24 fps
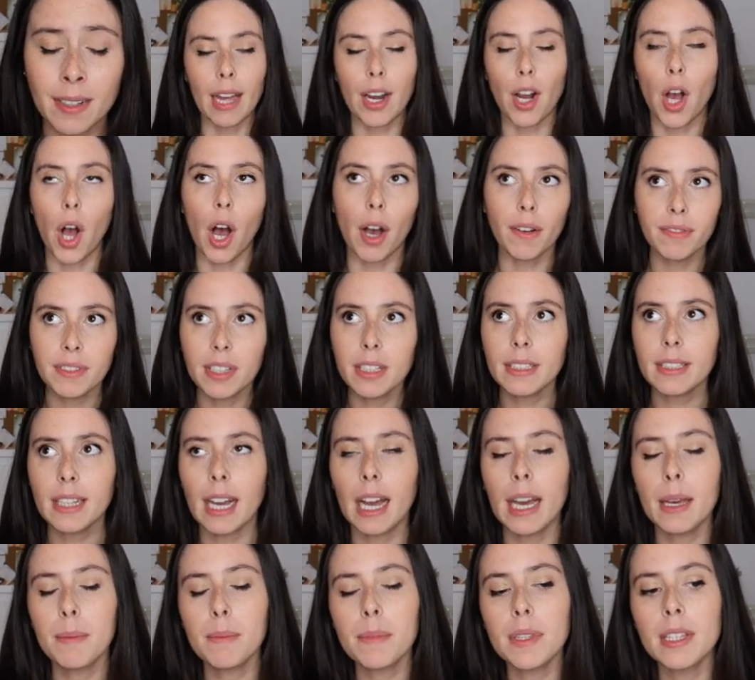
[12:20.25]
And
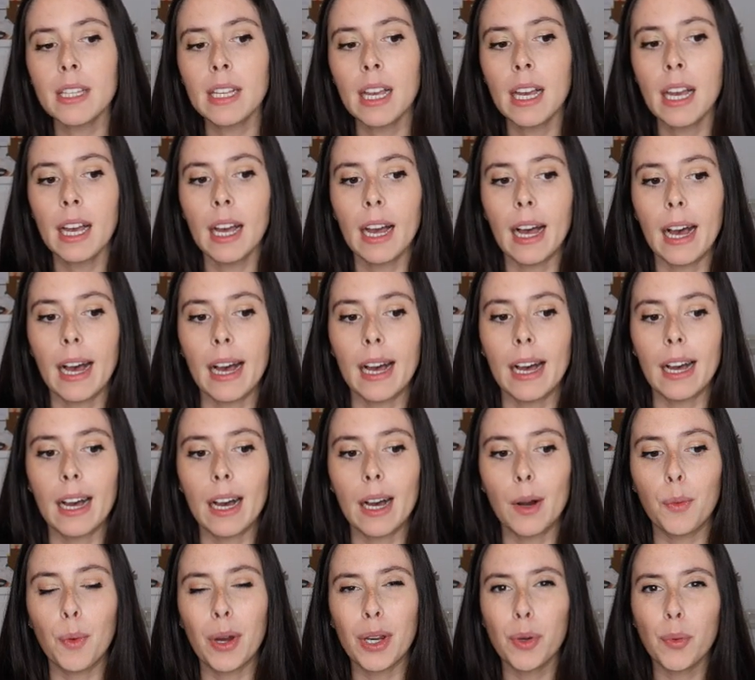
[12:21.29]
oftentimes,
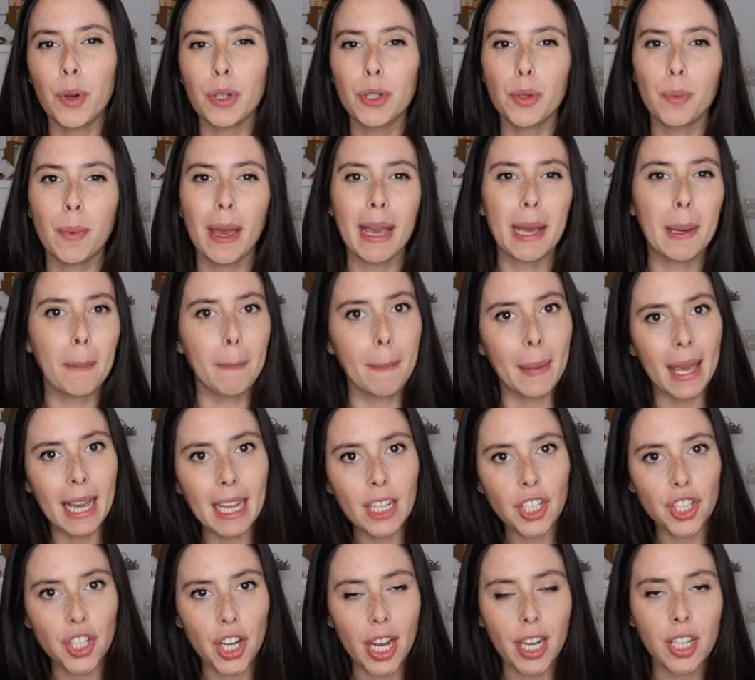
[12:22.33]
when you want to make
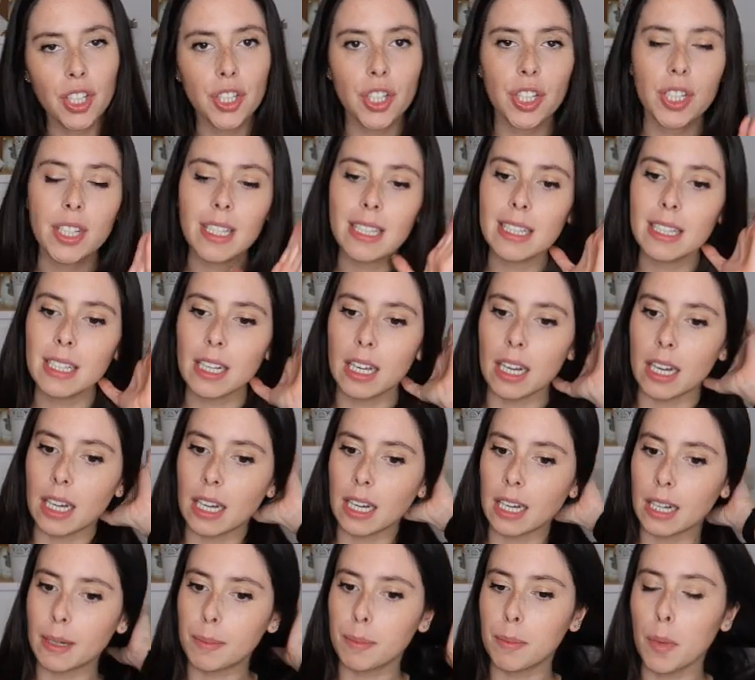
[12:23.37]
big changes,
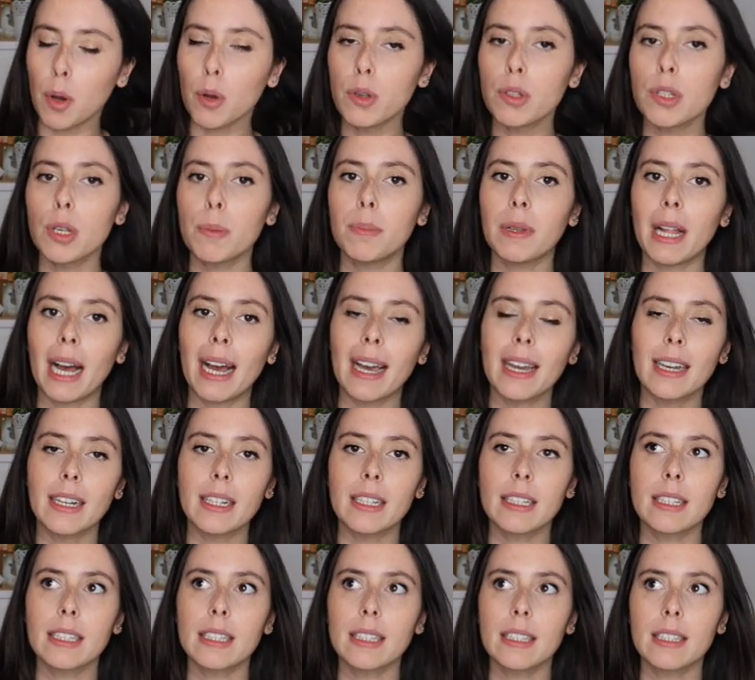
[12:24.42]
most
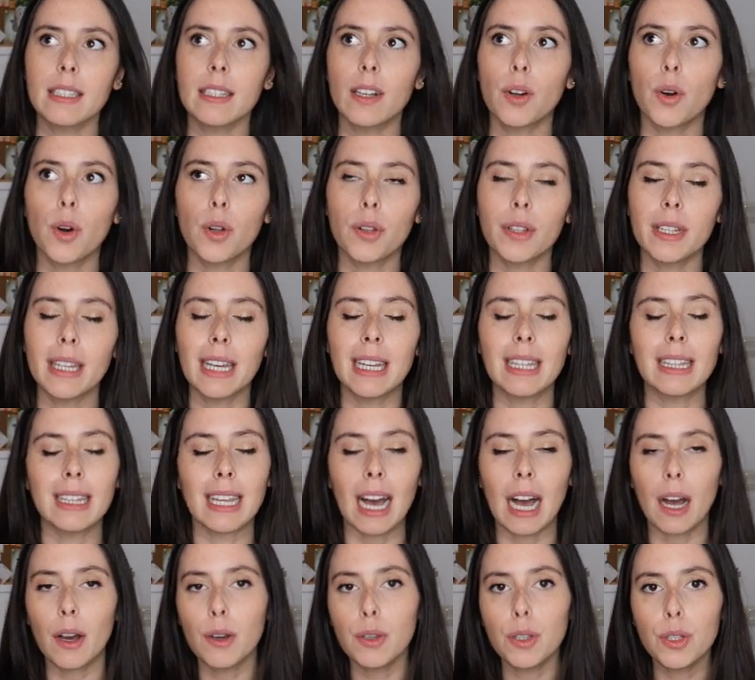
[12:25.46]
suppliers only
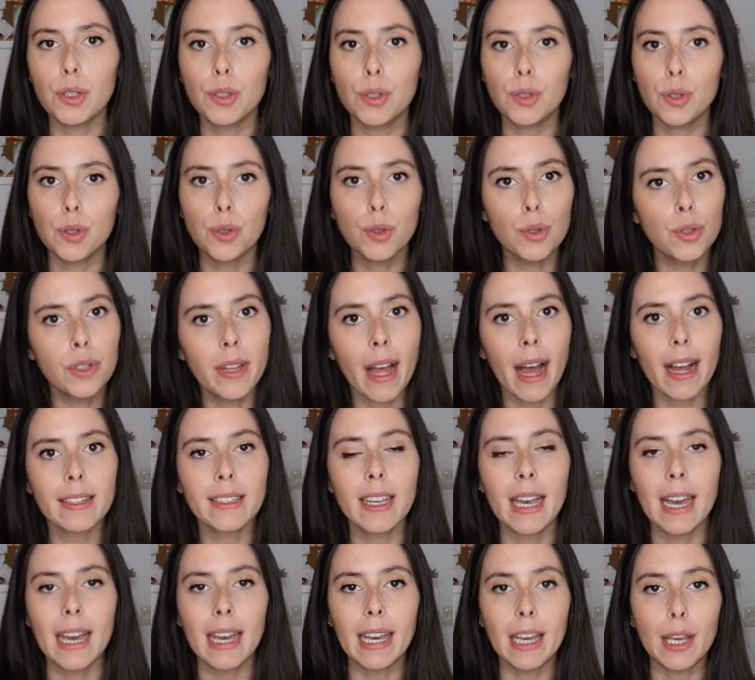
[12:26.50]
allow you to do that
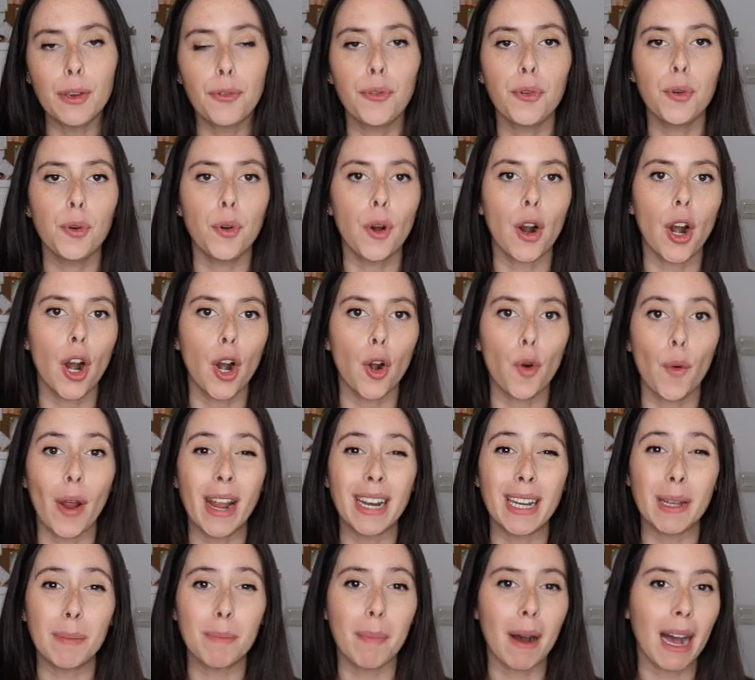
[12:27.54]
if you are
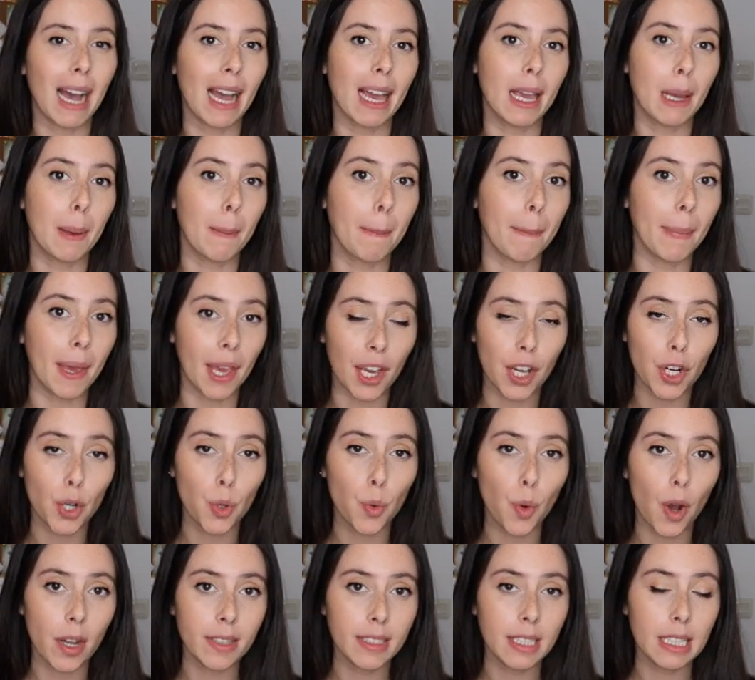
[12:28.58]
already buying bigger
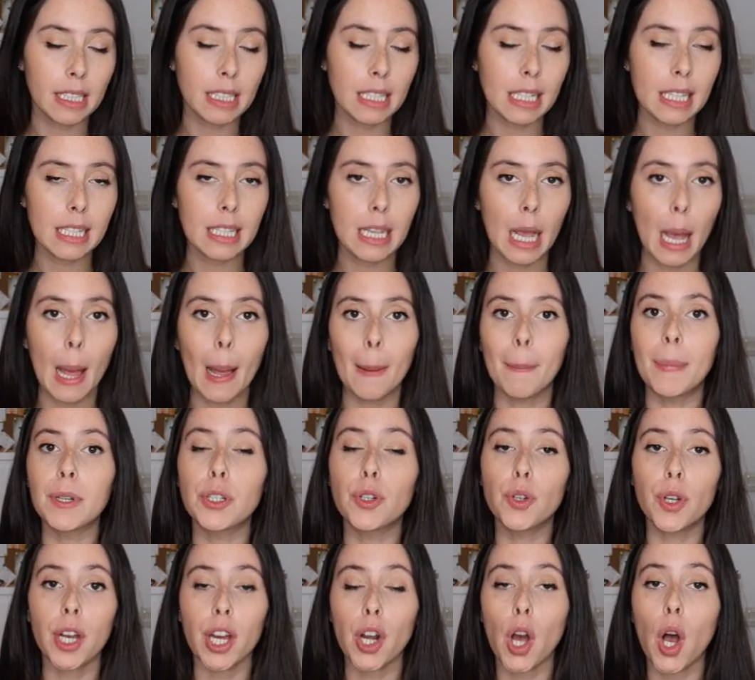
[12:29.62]
quantities, but
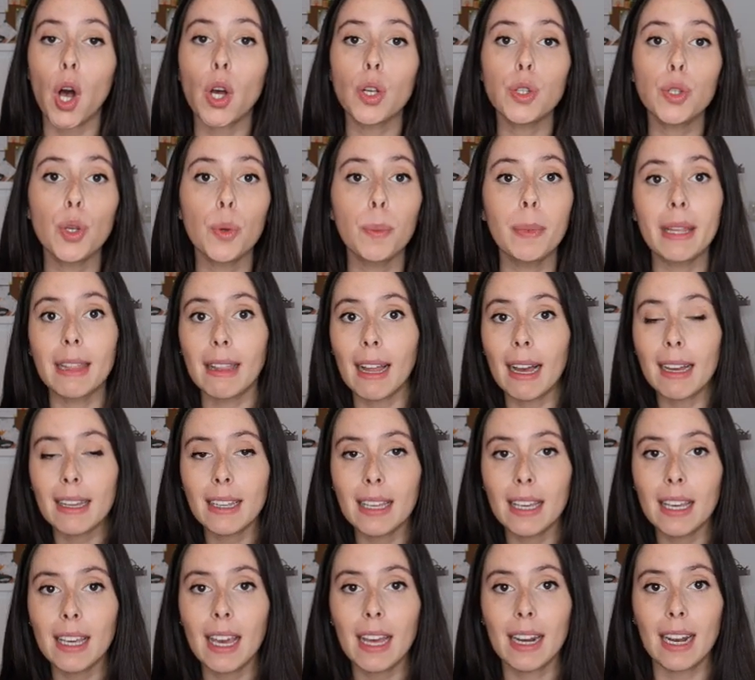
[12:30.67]
you can also be
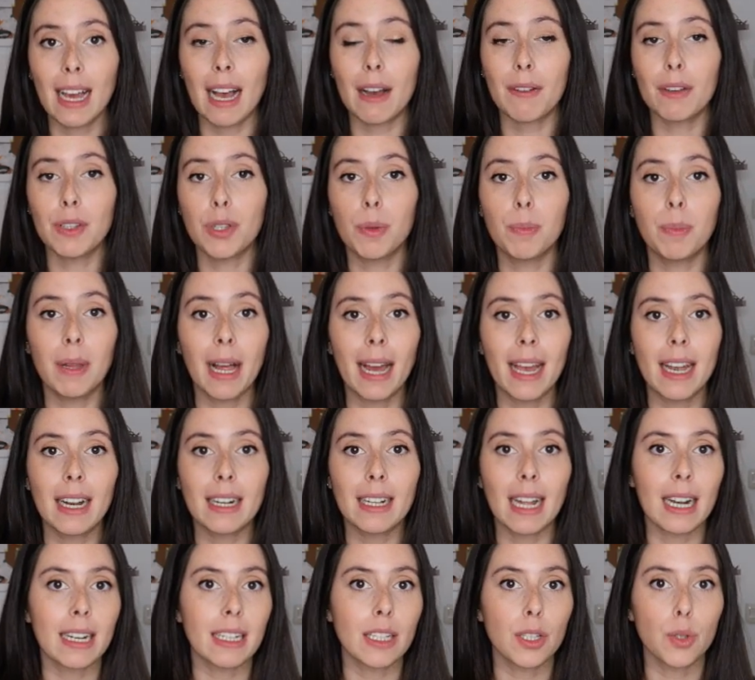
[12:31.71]
lucky and have a supplier
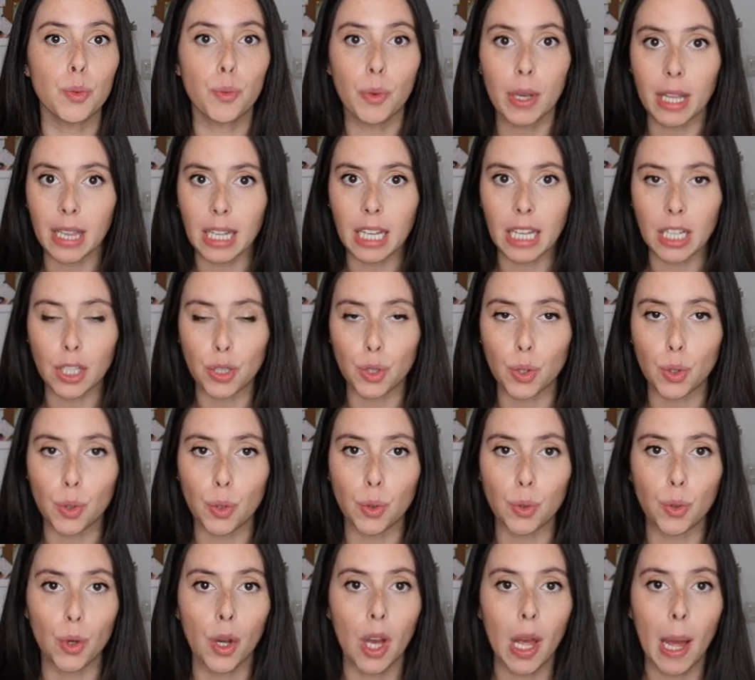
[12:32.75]
that is willing
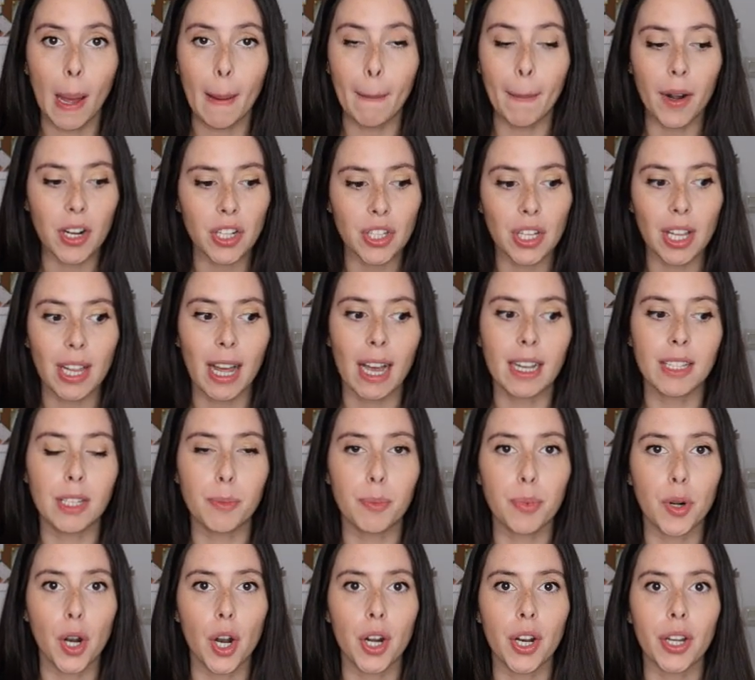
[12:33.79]
to personalize the
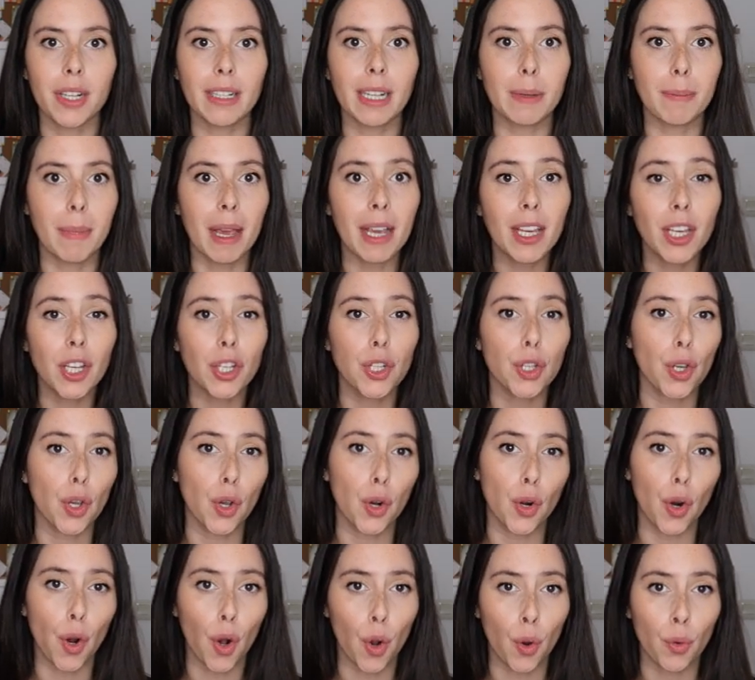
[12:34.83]
product and make it
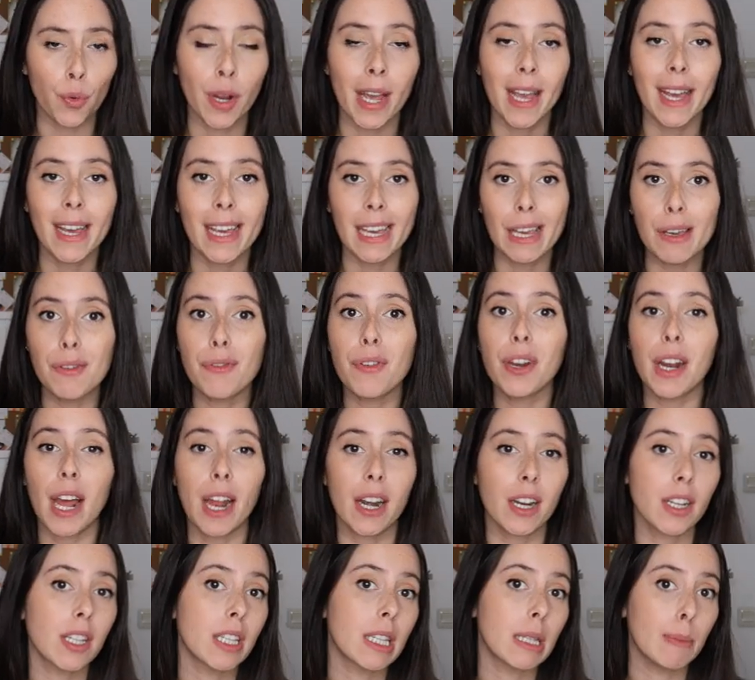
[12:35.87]
your own, even
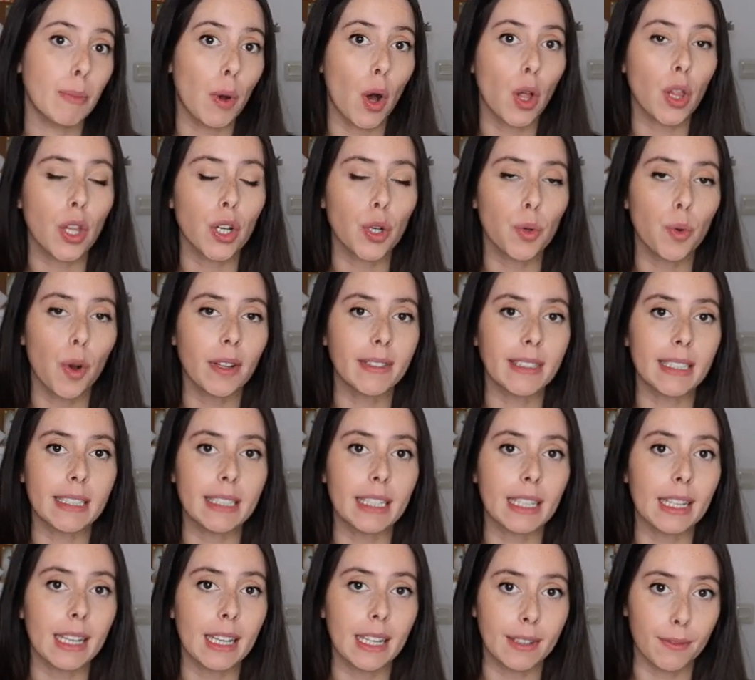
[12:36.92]
at a smaller
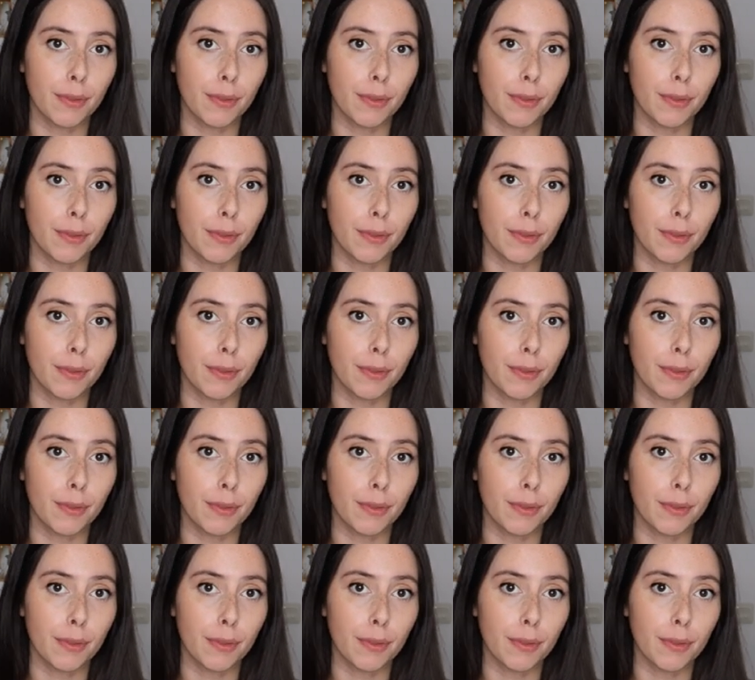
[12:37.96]
quantity.